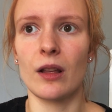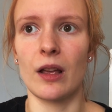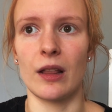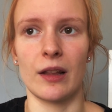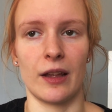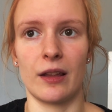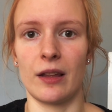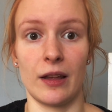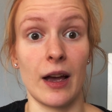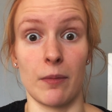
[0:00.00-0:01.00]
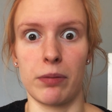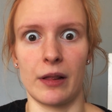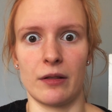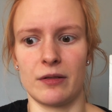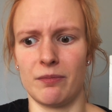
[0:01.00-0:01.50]
And like, yeah,
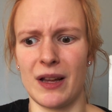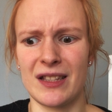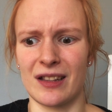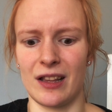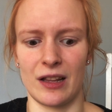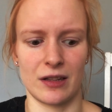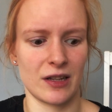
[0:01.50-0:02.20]
basically like